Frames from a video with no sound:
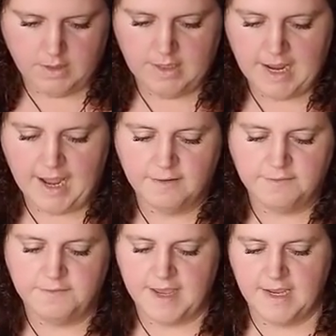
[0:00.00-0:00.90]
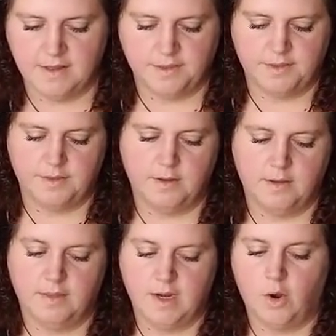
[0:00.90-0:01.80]
And have faith
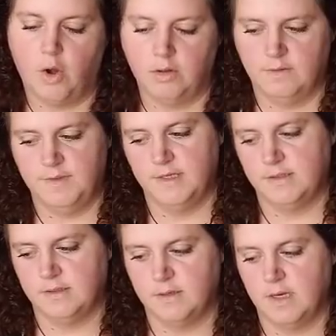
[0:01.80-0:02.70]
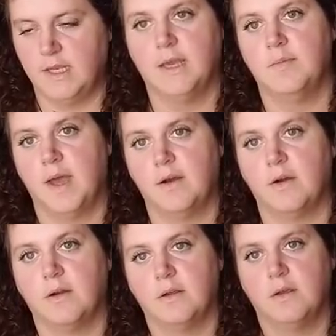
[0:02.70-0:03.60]
that all of this is going to get
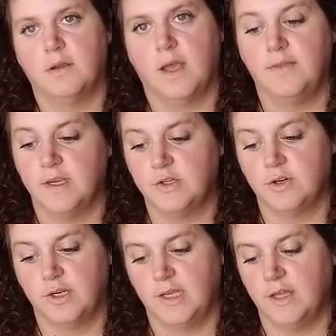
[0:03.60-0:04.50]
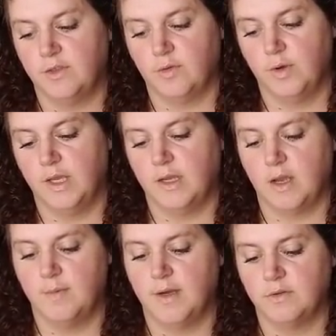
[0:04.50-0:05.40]
better. And that you're going to get through it and
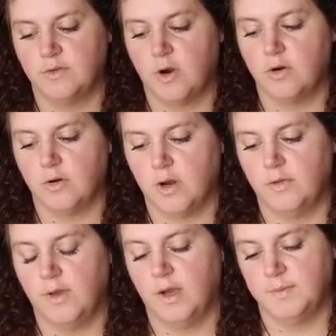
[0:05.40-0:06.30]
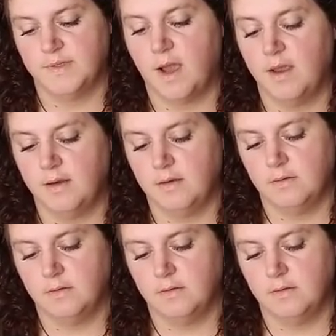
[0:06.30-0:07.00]
come out stronger on the upside.